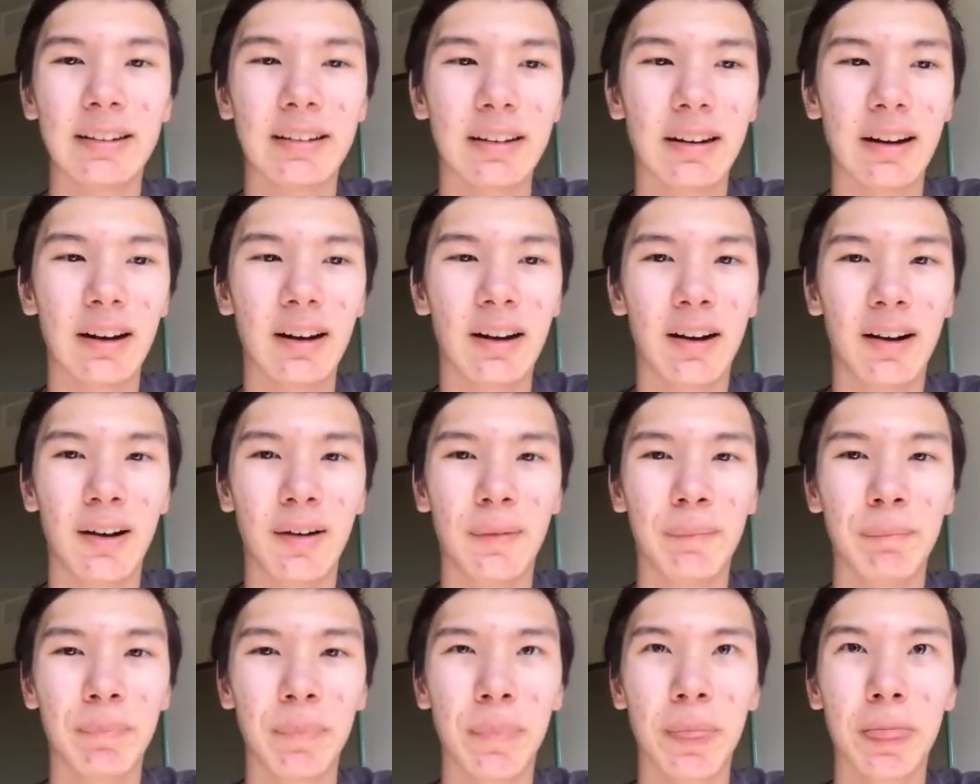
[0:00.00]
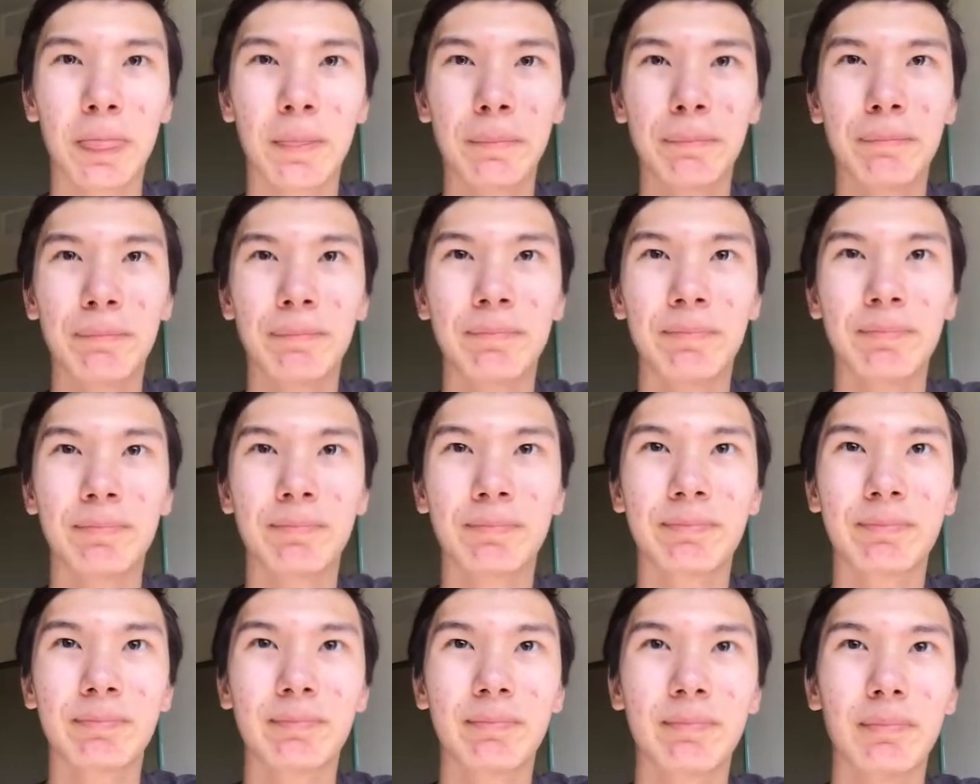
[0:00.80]

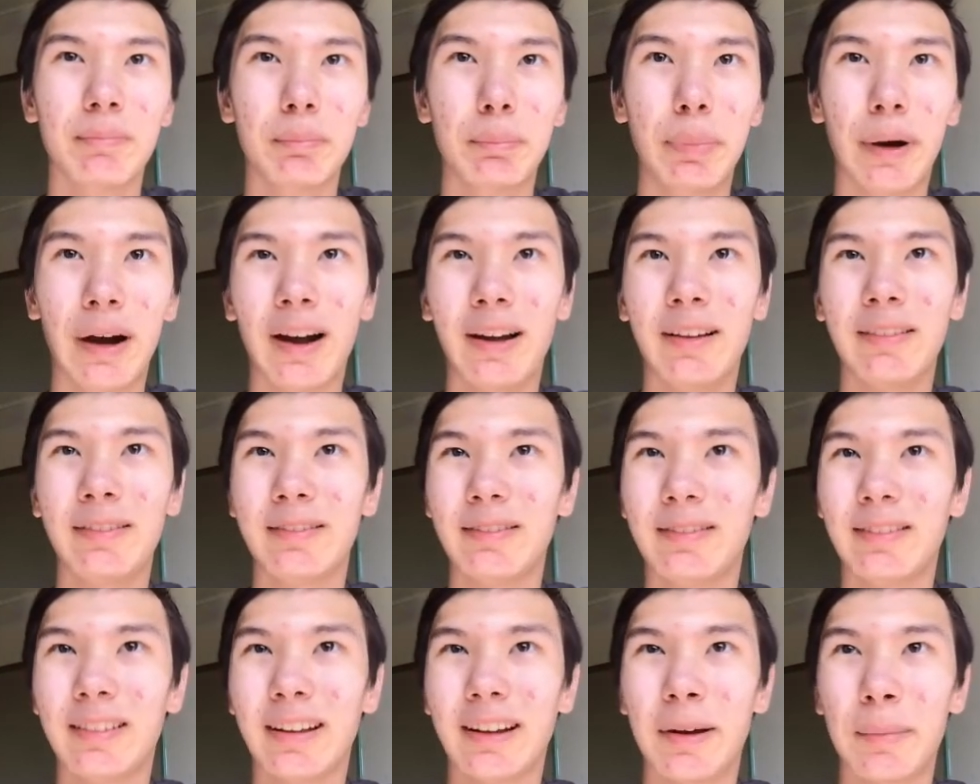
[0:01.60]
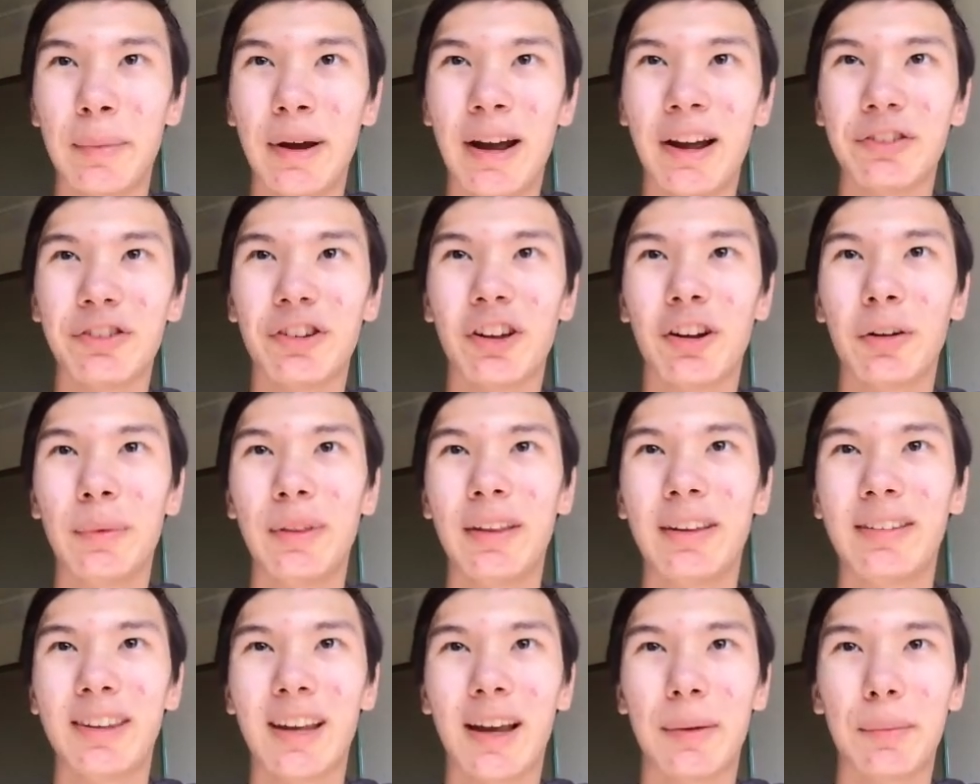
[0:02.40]
But the commands are going to be the
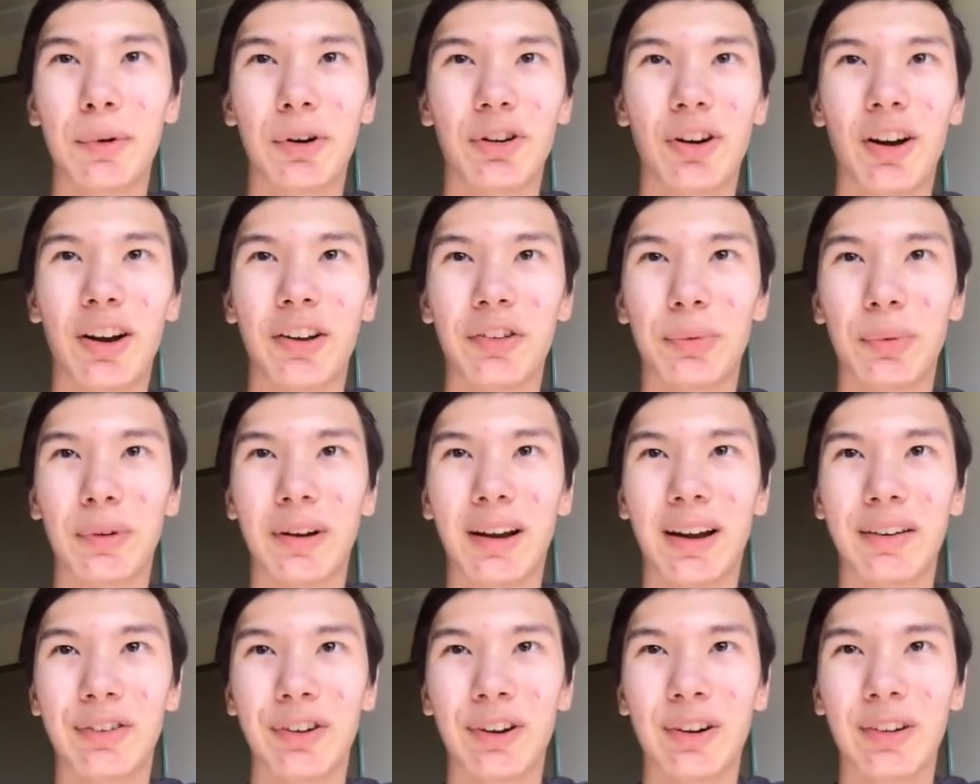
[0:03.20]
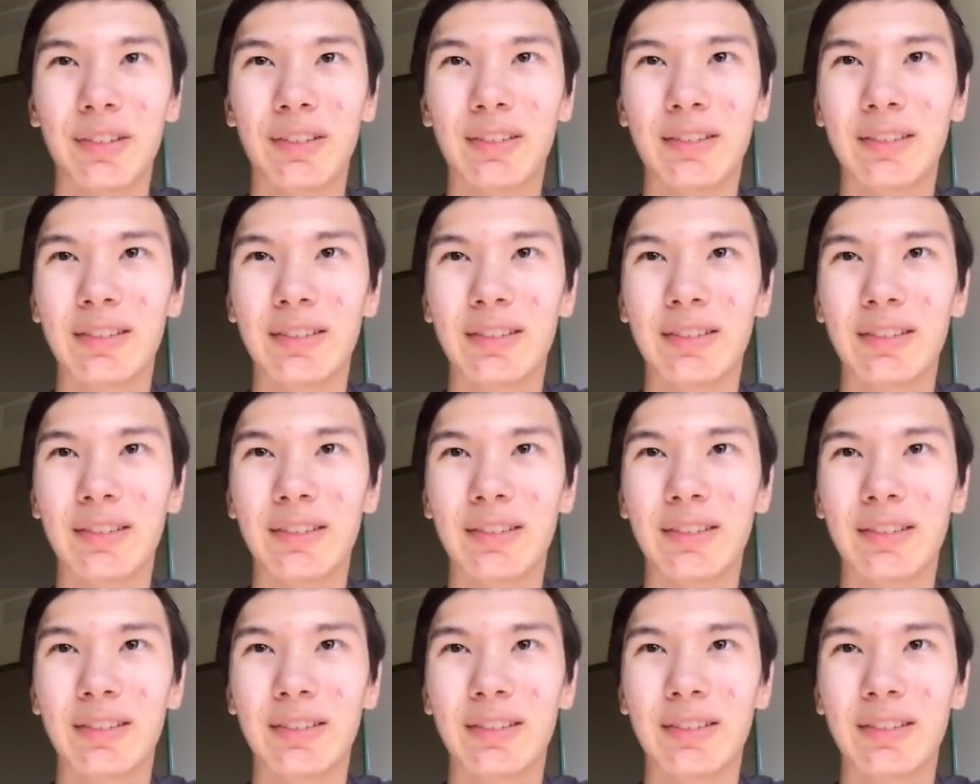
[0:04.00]
same across whatever.